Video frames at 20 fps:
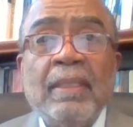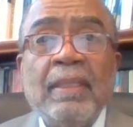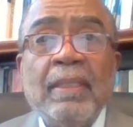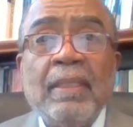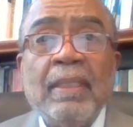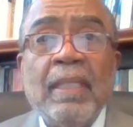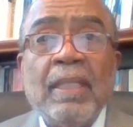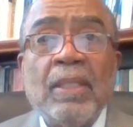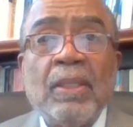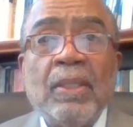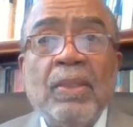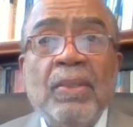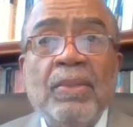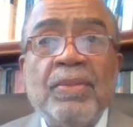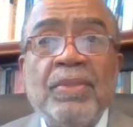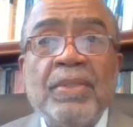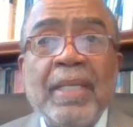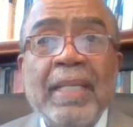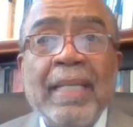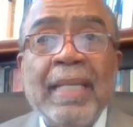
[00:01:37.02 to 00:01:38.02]

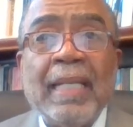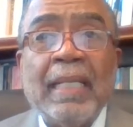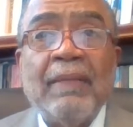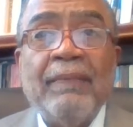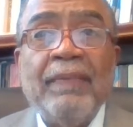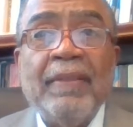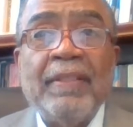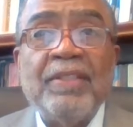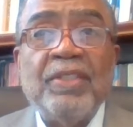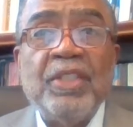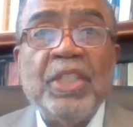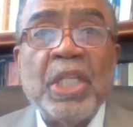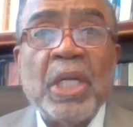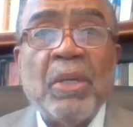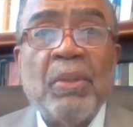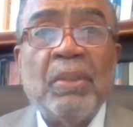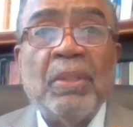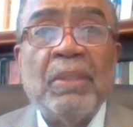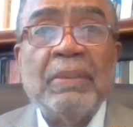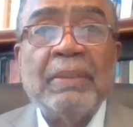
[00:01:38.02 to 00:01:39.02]
includes Ella
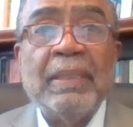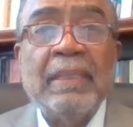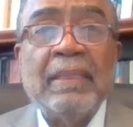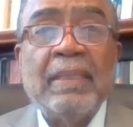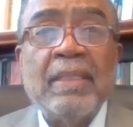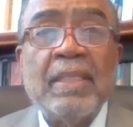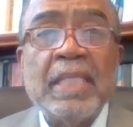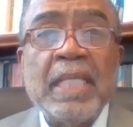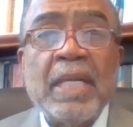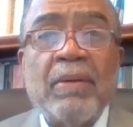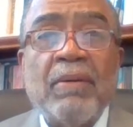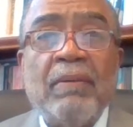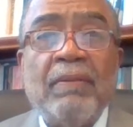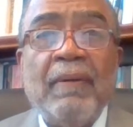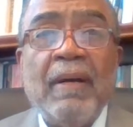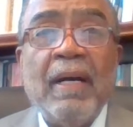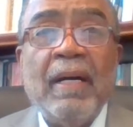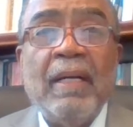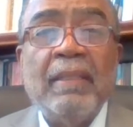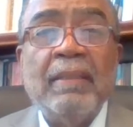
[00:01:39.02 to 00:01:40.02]
Fitzgerald, Sarah
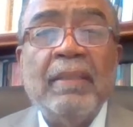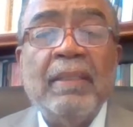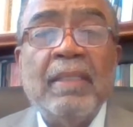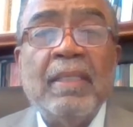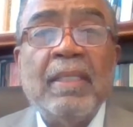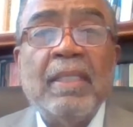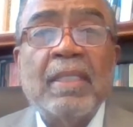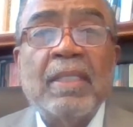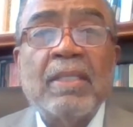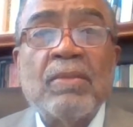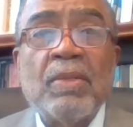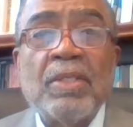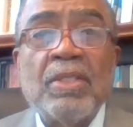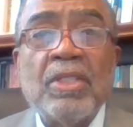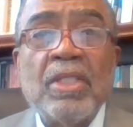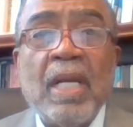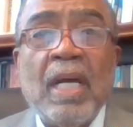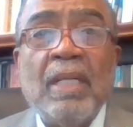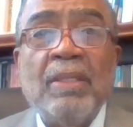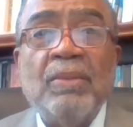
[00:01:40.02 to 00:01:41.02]
Vaughan,
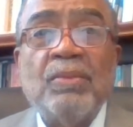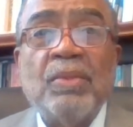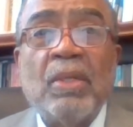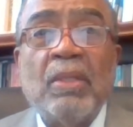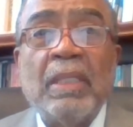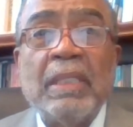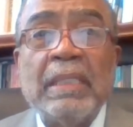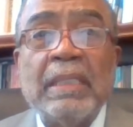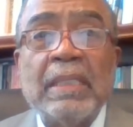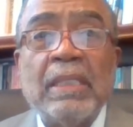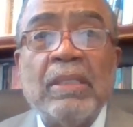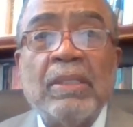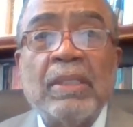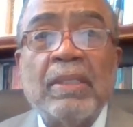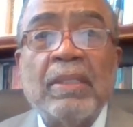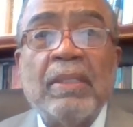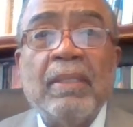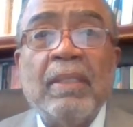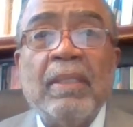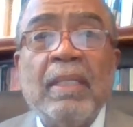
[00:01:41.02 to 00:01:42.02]
Rahsaan Roland
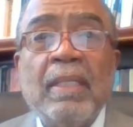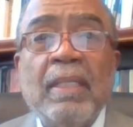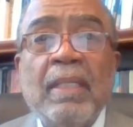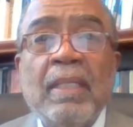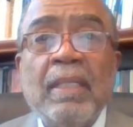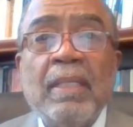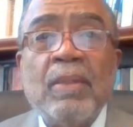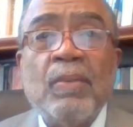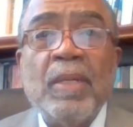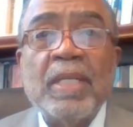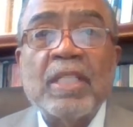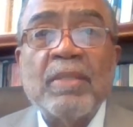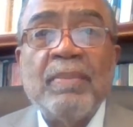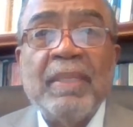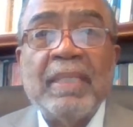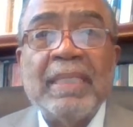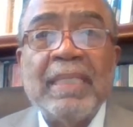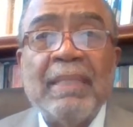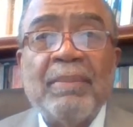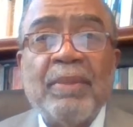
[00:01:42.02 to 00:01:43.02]
Kirk, Wes
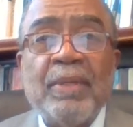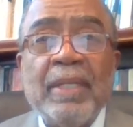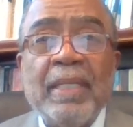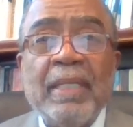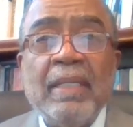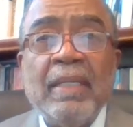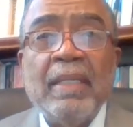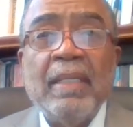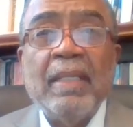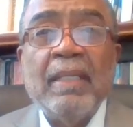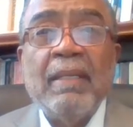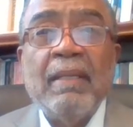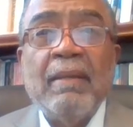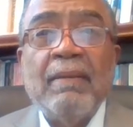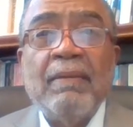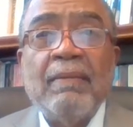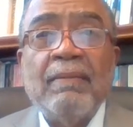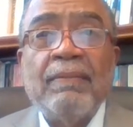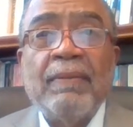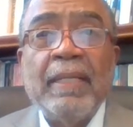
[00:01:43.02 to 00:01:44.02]
Montgomery,
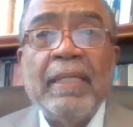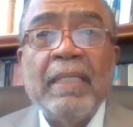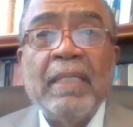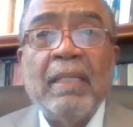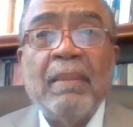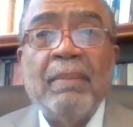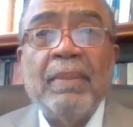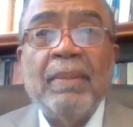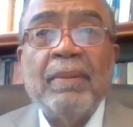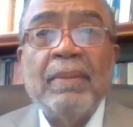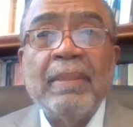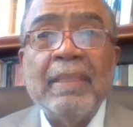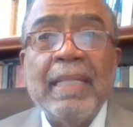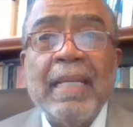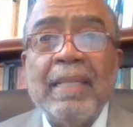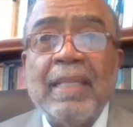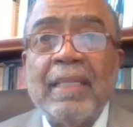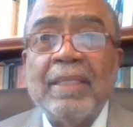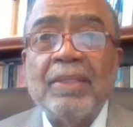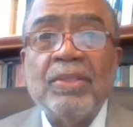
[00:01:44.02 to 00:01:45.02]
Freddie Hubbard,
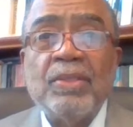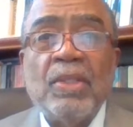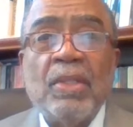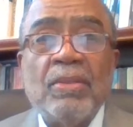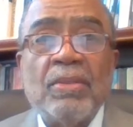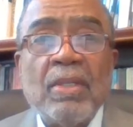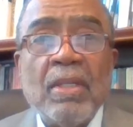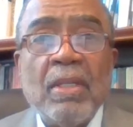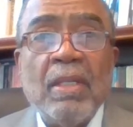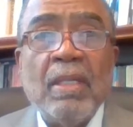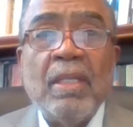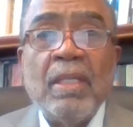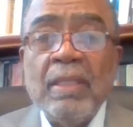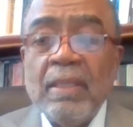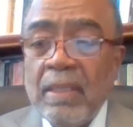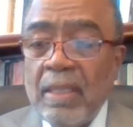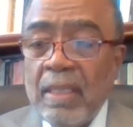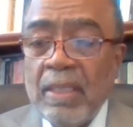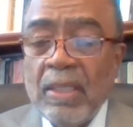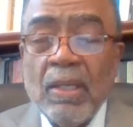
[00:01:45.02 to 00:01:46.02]
and the list goes
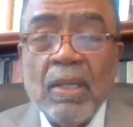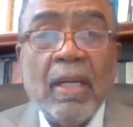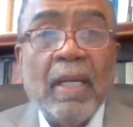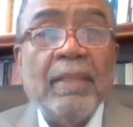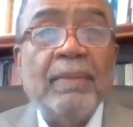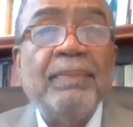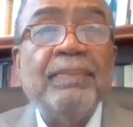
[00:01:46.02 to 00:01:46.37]
on and on.